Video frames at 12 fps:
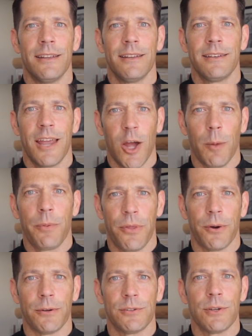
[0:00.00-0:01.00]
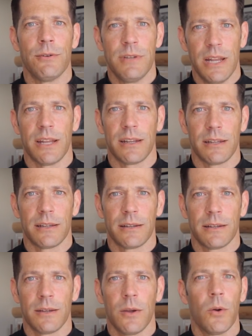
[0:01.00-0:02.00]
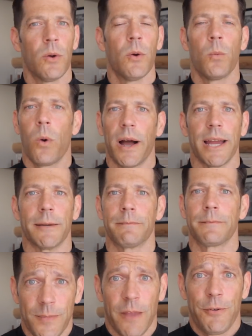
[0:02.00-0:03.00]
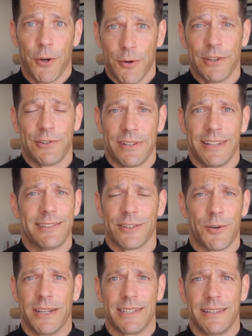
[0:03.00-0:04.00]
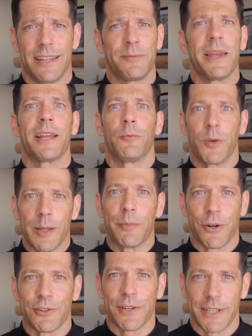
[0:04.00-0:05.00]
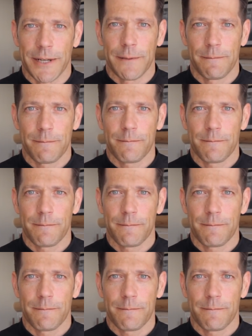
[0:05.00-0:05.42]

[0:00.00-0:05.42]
to help those who needed. Why? If you're a Christian, this is crazy. Let's make it really personal here.